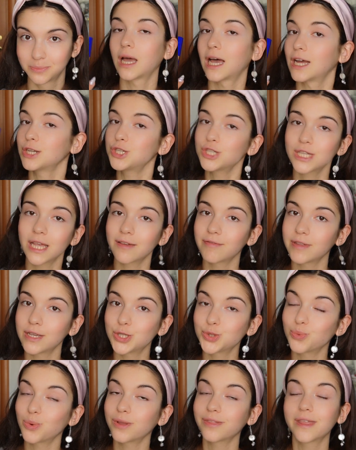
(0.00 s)
I just have
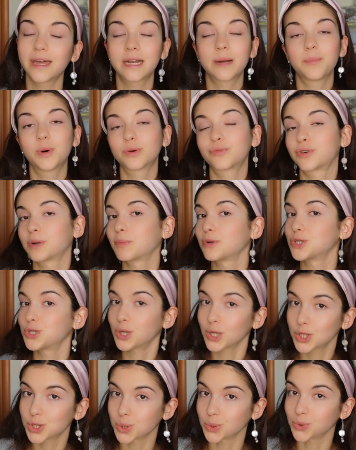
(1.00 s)
this one that I bought from a
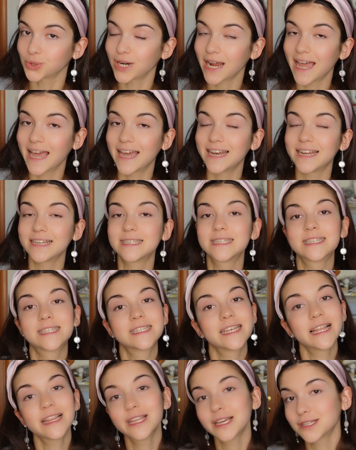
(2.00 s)
drugstore and it
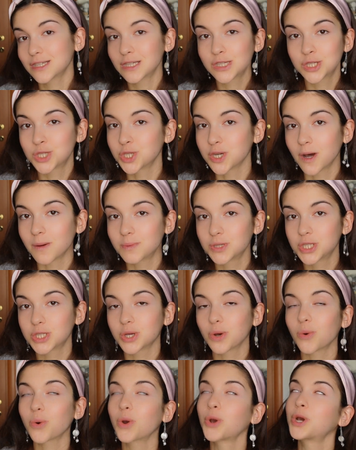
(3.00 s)
still does its job,
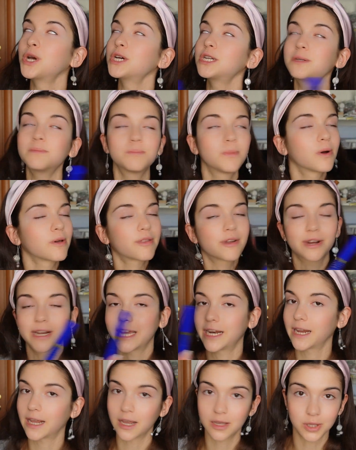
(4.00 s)
so couldn't bother
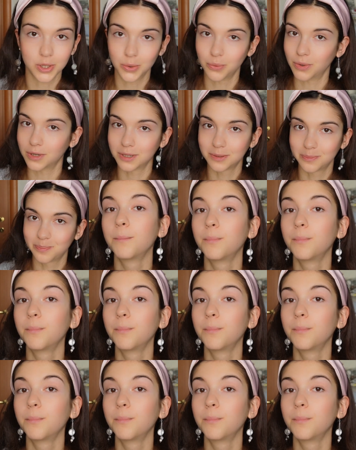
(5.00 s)
getting a new one.